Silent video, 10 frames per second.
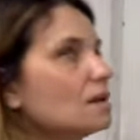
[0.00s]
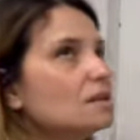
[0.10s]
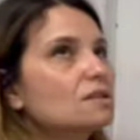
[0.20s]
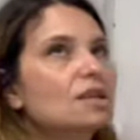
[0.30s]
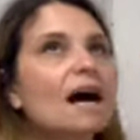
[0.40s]

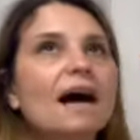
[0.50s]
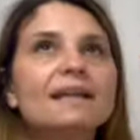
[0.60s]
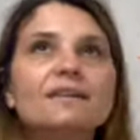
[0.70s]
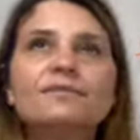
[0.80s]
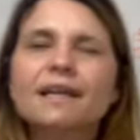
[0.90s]
kind
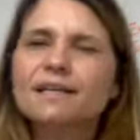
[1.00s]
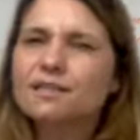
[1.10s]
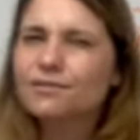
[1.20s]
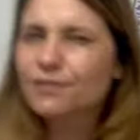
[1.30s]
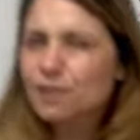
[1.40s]
of like
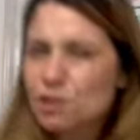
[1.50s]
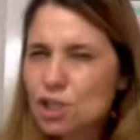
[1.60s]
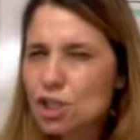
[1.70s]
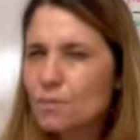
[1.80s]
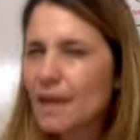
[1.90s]
diffusion,
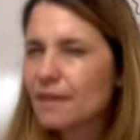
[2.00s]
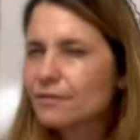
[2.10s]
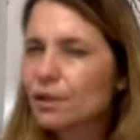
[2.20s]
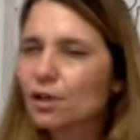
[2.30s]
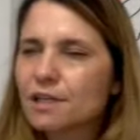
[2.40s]
you may have
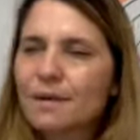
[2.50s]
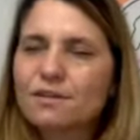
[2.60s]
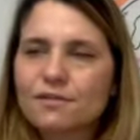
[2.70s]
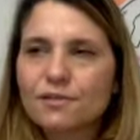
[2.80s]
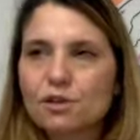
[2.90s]
learned about
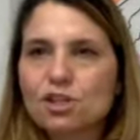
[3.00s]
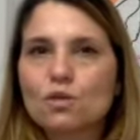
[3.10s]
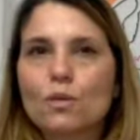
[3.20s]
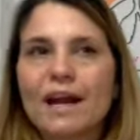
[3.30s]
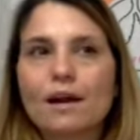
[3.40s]
diffusion
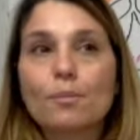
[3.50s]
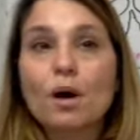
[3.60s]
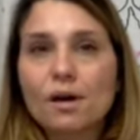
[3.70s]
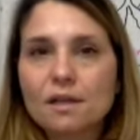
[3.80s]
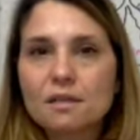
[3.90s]
where
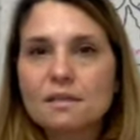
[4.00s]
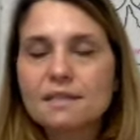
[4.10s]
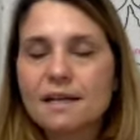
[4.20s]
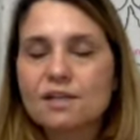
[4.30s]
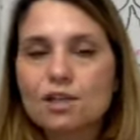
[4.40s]
particles
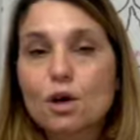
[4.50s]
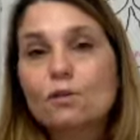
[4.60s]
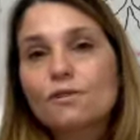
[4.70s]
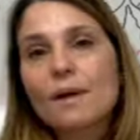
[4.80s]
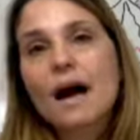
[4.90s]
tend to go
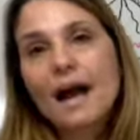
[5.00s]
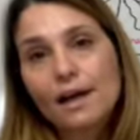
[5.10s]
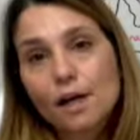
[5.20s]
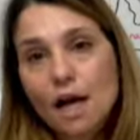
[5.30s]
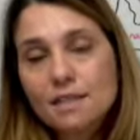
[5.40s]
from a higher
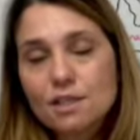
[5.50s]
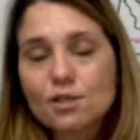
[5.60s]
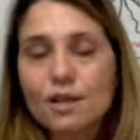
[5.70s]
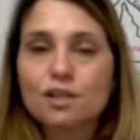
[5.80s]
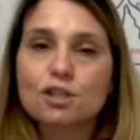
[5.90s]

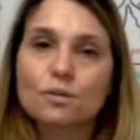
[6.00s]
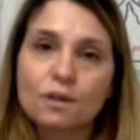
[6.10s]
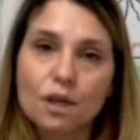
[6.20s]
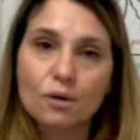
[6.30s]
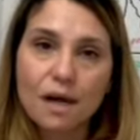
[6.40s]
concentration to a
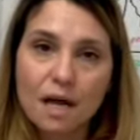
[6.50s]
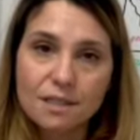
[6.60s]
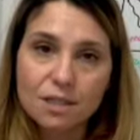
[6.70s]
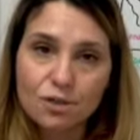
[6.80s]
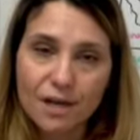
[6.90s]
lower
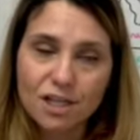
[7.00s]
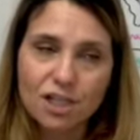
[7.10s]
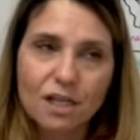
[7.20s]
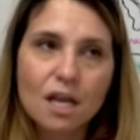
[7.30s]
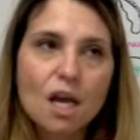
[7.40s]

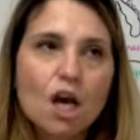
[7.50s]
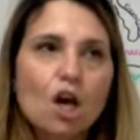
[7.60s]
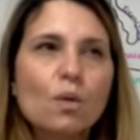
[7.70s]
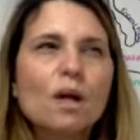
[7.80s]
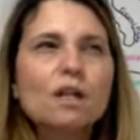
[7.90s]
concentration.
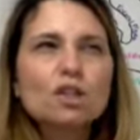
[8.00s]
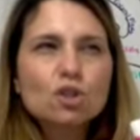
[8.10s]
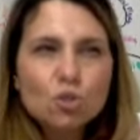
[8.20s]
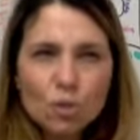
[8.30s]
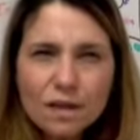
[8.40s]
Well,
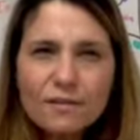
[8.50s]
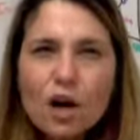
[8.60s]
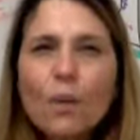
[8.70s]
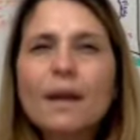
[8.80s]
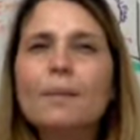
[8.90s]
sort of
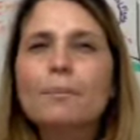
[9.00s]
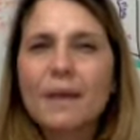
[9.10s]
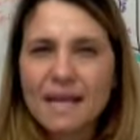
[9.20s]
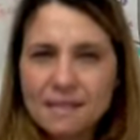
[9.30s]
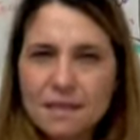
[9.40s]
going
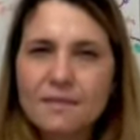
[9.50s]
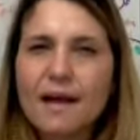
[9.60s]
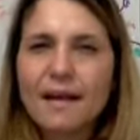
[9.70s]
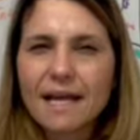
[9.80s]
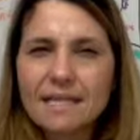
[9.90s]
based on that
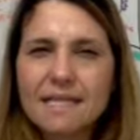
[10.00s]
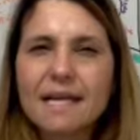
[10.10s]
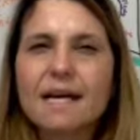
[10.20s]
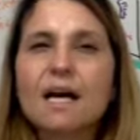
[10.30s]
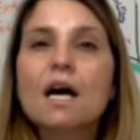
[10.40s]

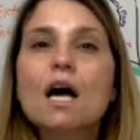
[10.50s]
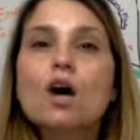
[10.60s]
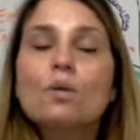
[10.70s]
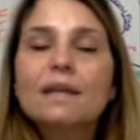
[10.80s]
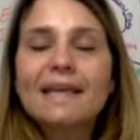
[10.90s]
idea,
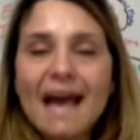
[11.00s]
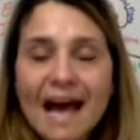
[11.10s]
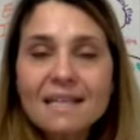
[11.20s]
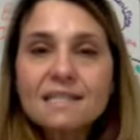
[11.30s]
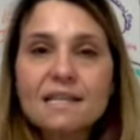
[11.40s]
well,
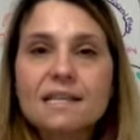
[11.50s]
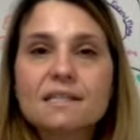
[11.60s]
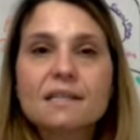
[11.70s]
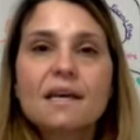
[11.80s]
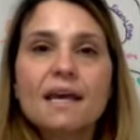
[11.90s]

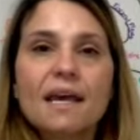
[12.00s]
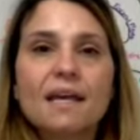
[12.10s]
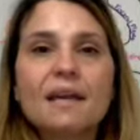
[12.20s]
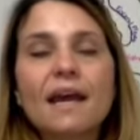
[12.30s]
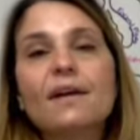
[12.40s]
gases in
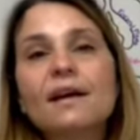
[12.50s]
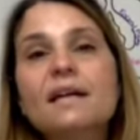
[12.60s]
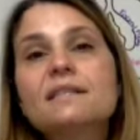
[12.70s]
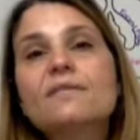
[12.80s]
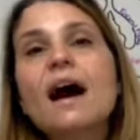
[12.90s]

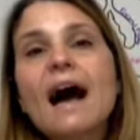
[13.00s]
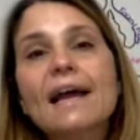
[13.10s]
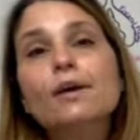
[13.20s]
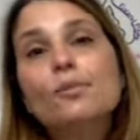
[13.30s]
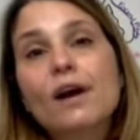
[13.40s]
areas of
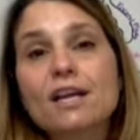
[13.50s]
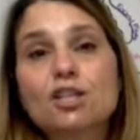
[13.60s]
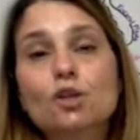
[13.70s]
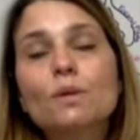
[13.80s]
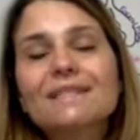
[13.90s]
higher
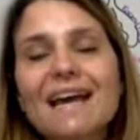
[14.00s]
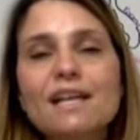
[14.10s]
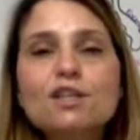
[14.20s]
pressure will tend to